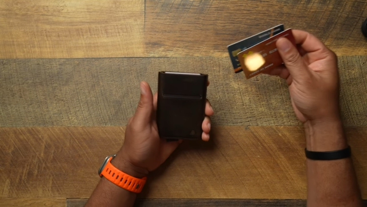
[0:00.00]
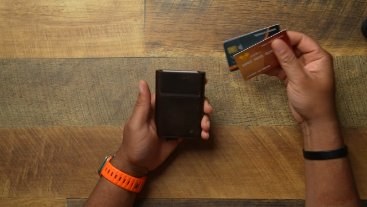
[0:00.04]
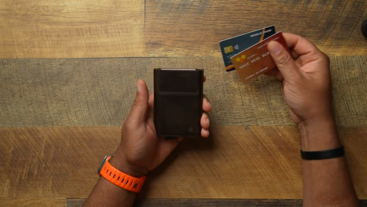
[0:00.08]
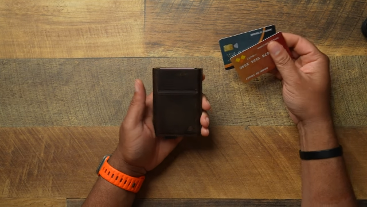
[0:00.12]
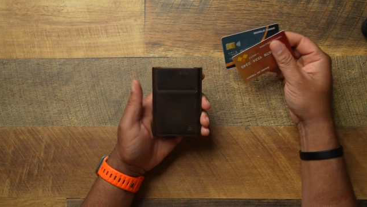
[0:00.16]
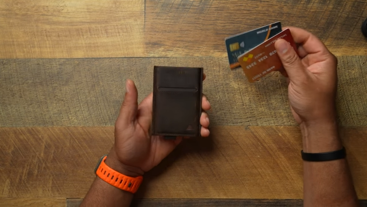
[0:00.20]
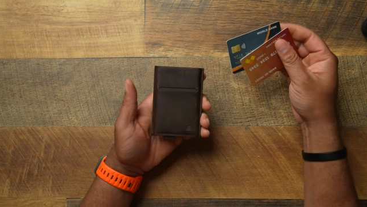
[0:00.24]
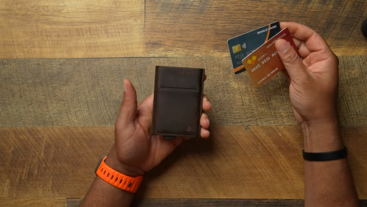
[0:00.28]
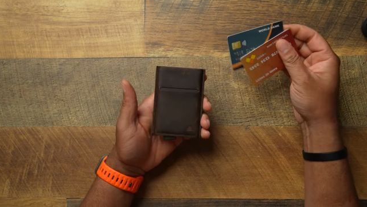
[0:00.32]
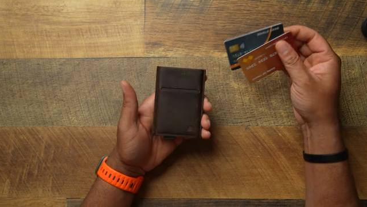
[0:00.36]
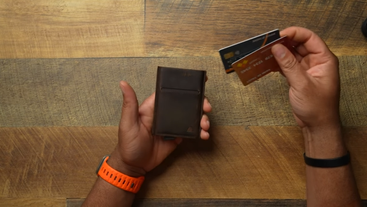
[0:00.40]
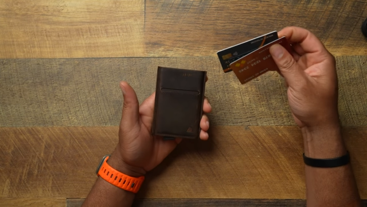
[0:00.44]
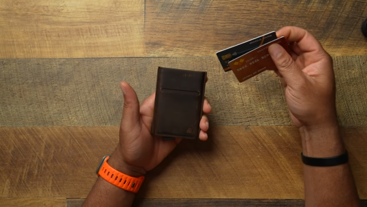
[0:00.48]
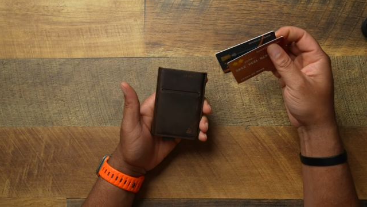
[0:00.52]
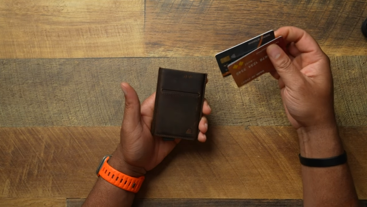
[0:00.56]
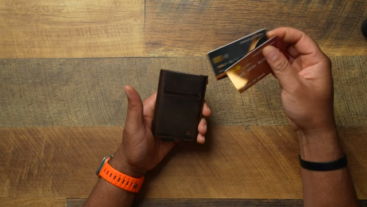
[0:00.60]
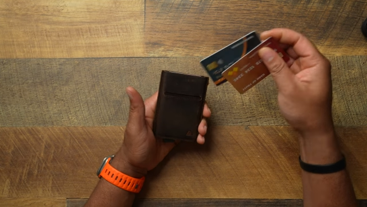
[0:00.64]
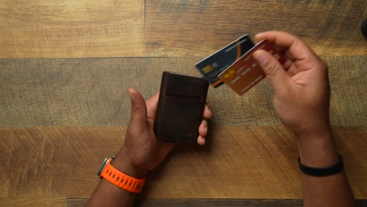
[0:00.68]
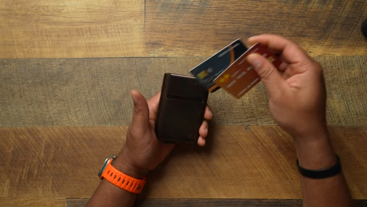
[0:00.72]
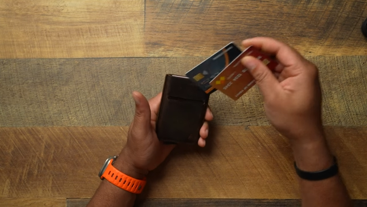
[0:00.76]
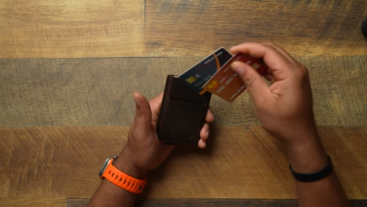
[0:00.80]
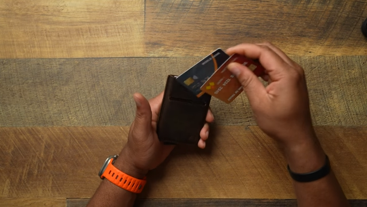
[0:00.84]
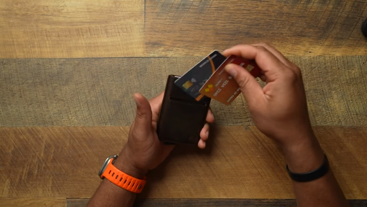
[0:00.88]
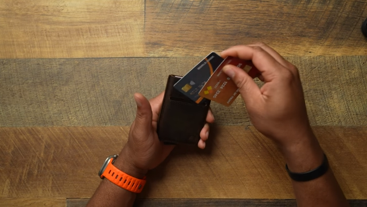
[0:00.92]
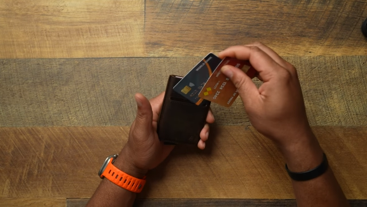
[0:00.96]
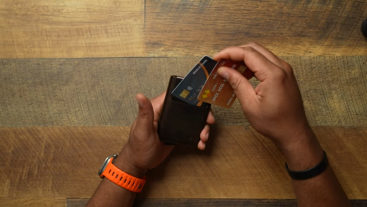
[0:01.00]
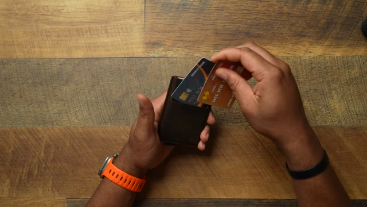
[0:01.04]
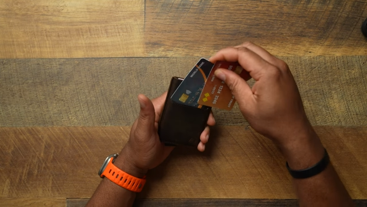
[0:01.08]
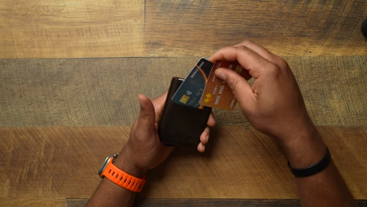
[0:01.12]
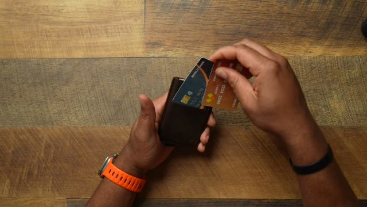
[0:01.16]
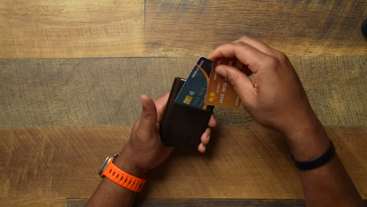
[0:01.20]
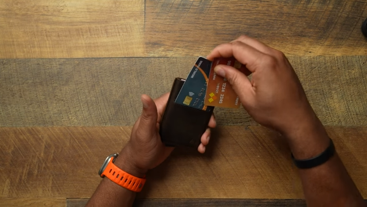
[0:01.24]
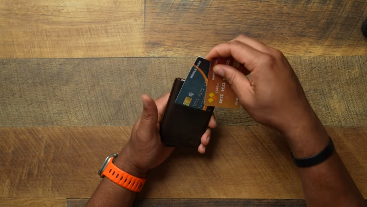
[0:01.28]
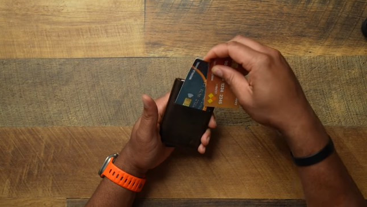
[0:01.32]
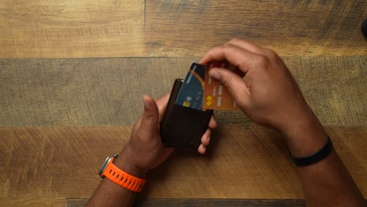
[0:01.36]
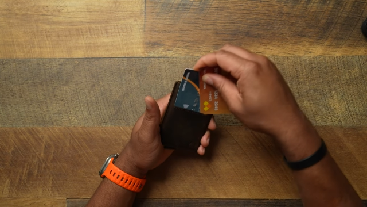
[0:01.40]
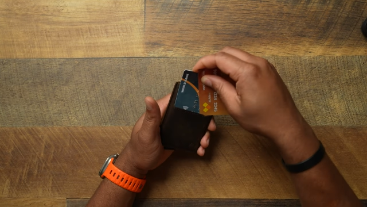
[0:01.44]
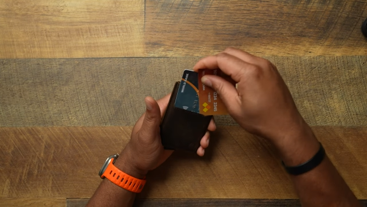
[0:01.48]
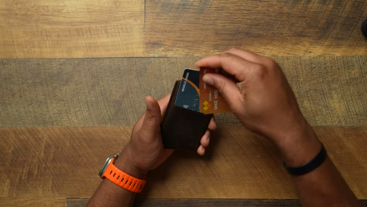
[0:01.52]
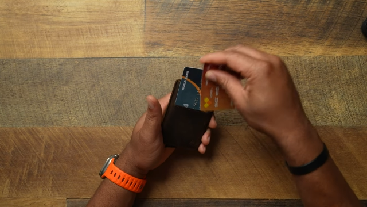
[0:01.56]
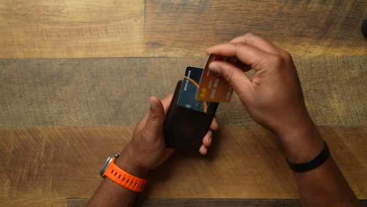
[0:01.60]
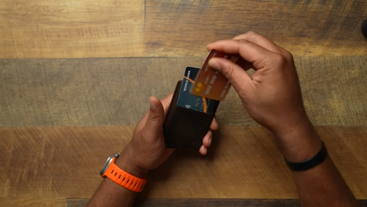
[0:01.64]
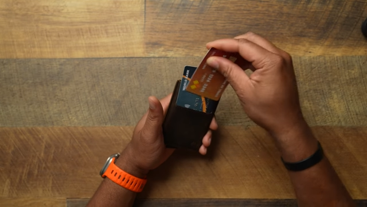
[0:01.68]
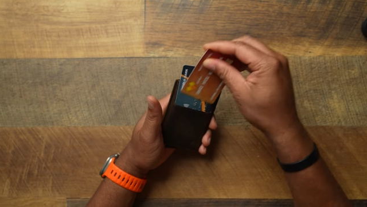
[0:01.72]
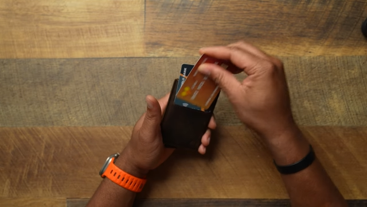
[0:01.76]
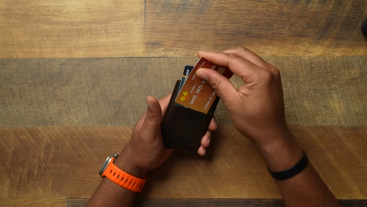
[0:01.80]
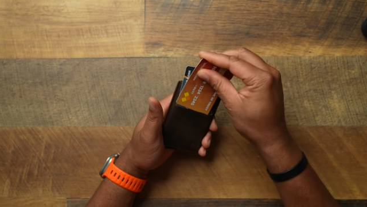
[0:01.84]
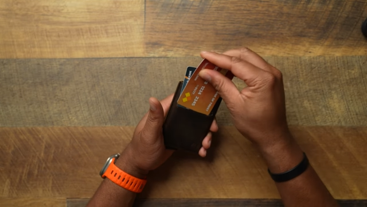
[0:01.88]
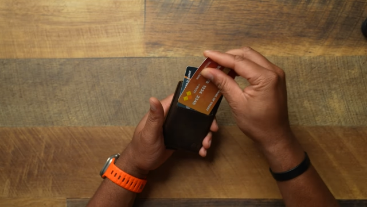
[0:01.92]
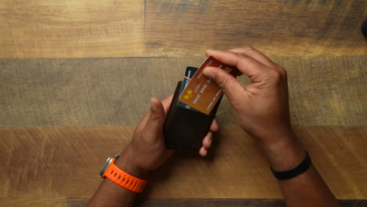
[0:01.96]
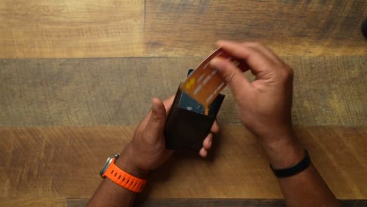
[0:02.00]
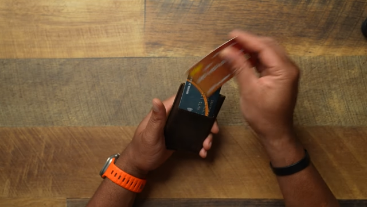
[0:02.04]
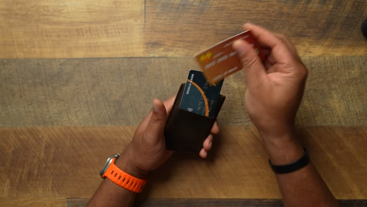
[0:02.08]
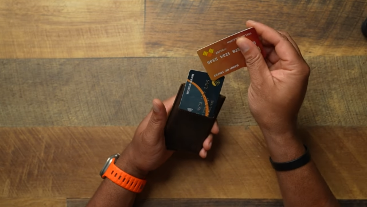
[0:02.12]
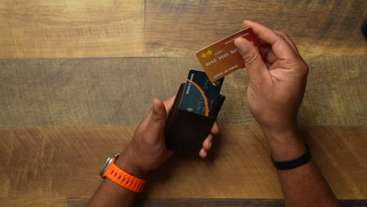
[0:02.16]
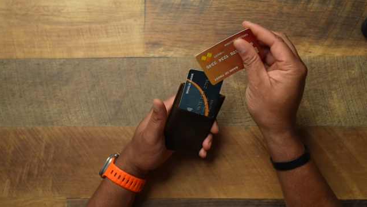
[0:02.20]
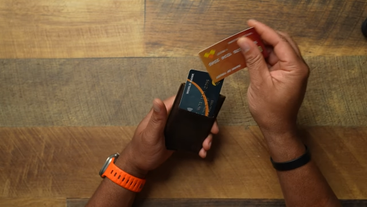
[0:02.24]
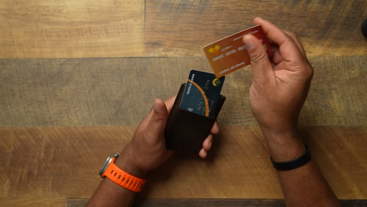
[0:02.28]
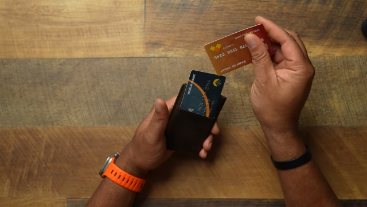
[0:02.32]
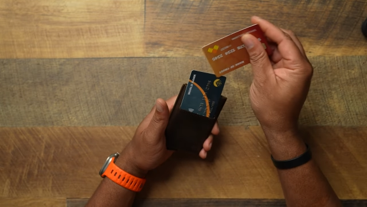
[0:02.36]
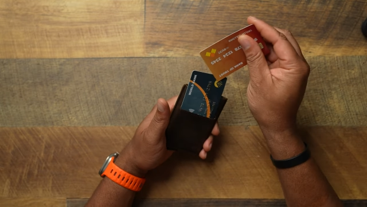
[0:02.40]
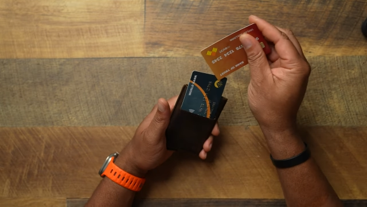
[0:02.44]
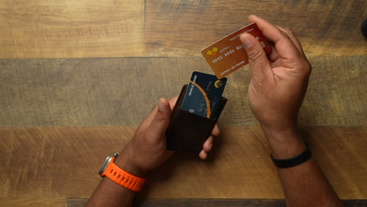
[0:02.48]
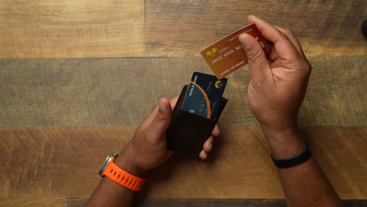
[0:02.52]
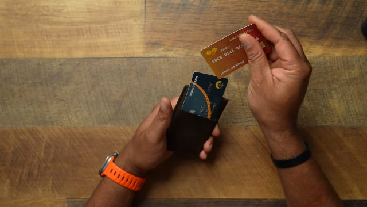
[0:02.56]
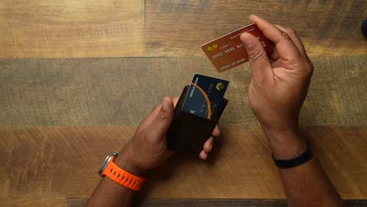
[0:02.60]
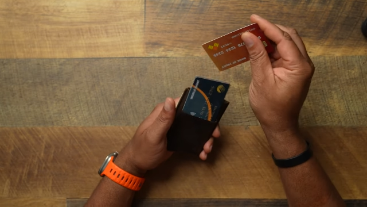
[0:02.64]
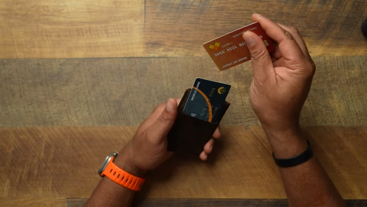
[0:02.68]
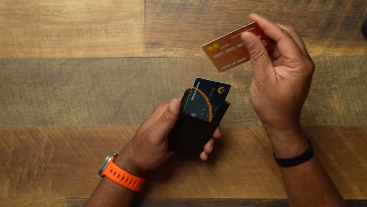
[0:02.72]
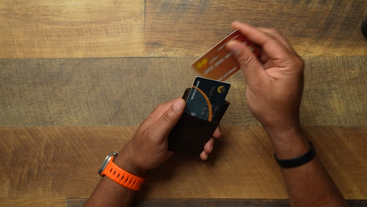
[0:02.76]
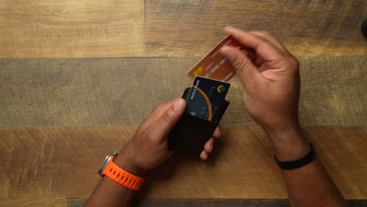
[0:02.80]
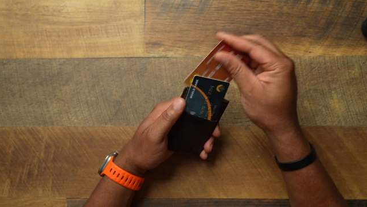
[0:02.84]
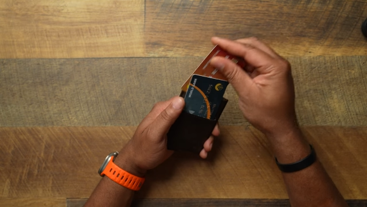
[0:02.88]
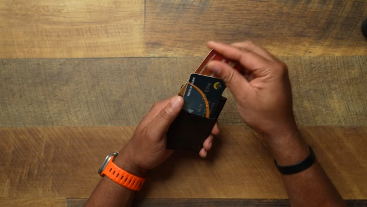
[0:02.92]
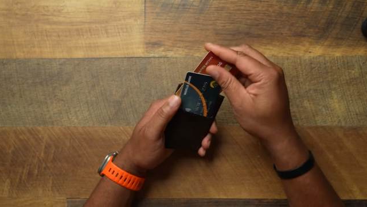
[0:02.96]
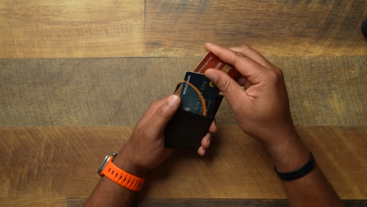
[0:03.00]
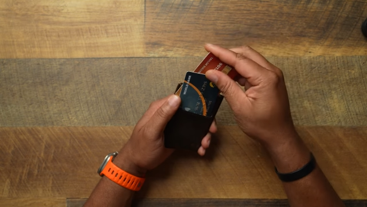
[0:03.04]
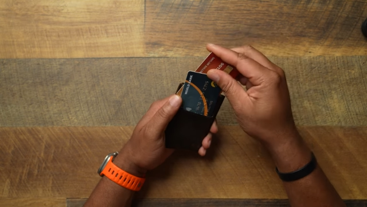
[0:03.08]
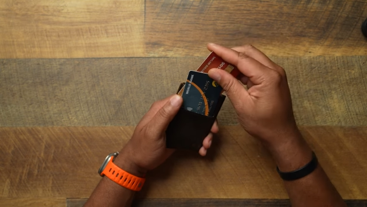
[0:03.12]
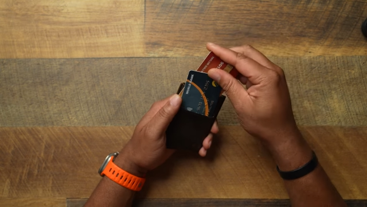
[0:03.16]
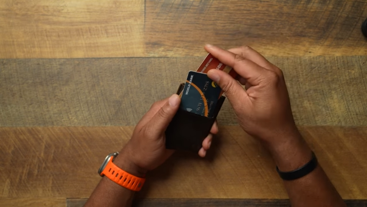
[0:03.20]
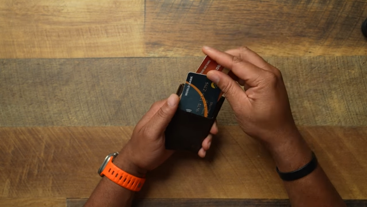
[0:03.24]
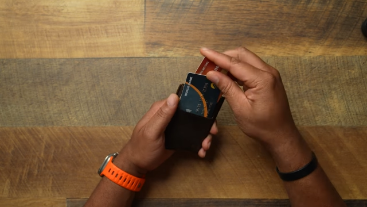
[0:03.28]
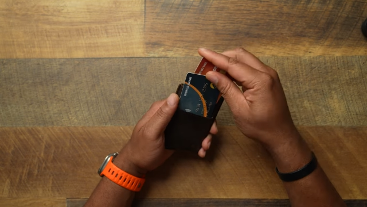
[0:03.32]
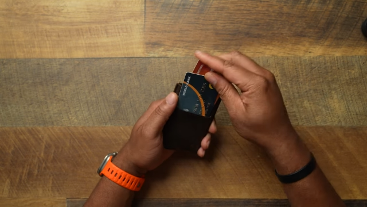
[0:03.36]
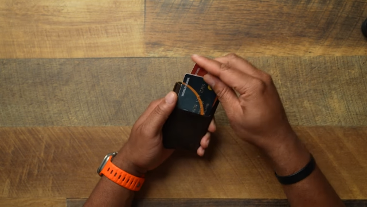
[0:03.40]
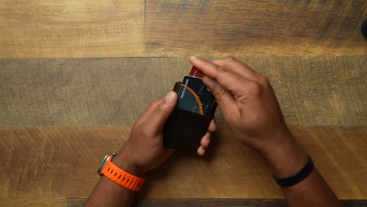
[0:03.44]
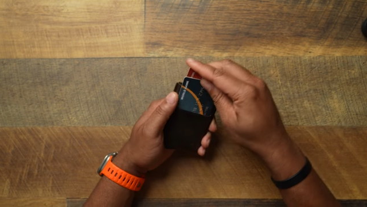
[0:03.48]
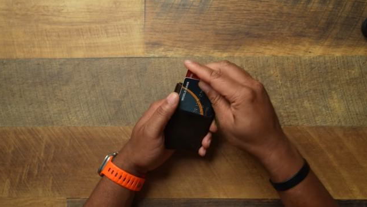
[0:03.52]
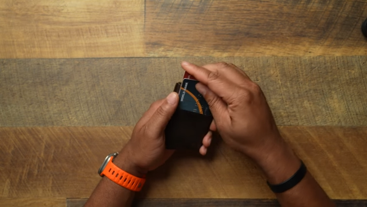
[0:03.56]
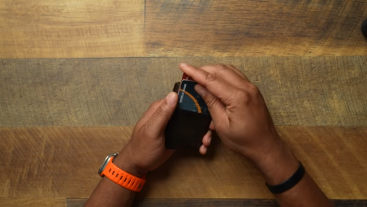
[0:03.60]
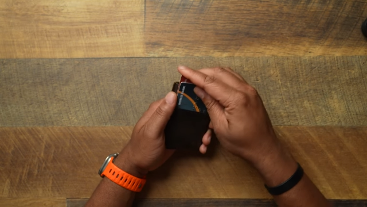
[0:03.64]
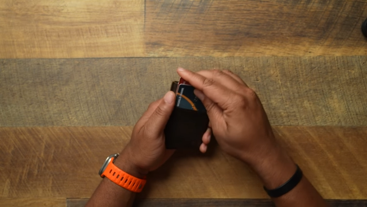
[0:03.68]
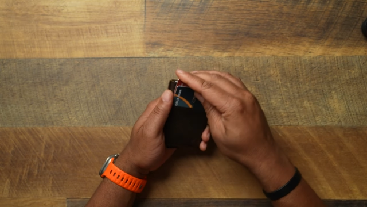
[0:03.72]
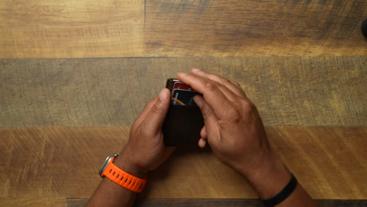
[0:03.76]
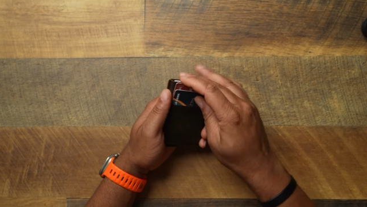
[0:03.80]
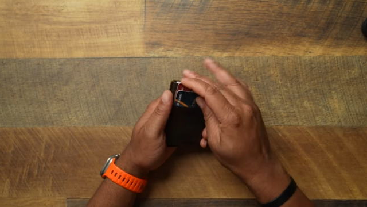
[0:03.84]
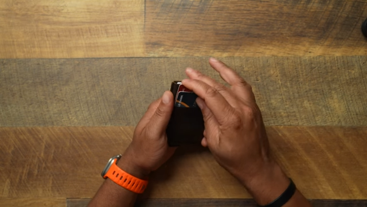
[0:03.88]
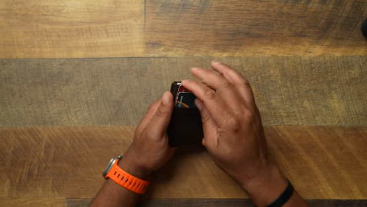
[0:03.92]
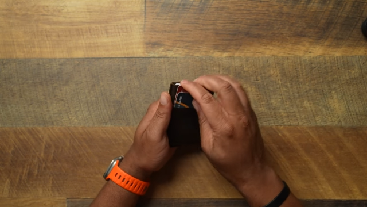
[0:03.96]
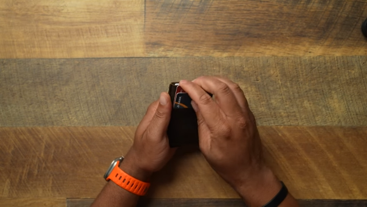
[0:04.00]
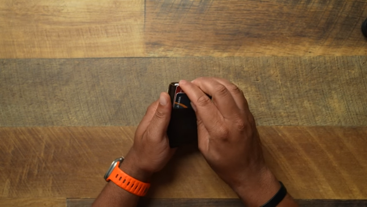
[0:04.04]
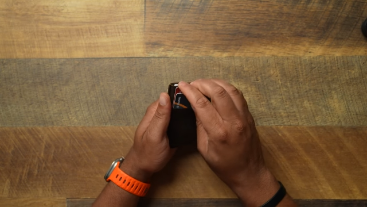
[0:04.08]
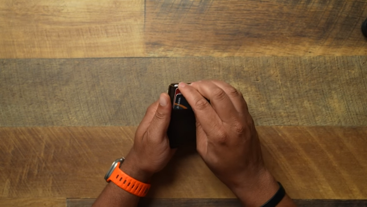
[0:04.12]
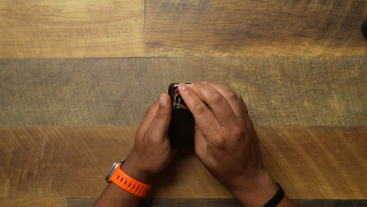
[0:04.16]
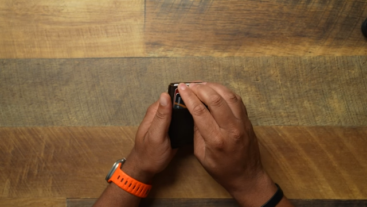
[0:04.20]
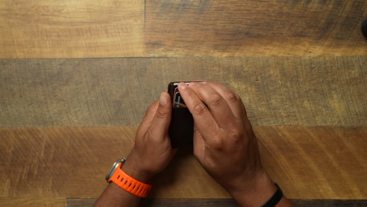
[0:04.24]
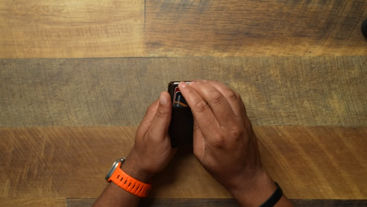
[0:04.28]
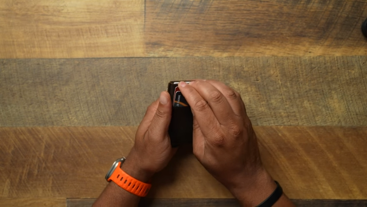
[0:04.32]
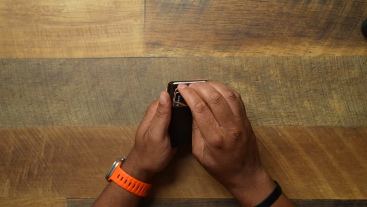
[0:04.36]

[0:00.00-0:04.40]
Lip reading: Nobody's mouth can be seen.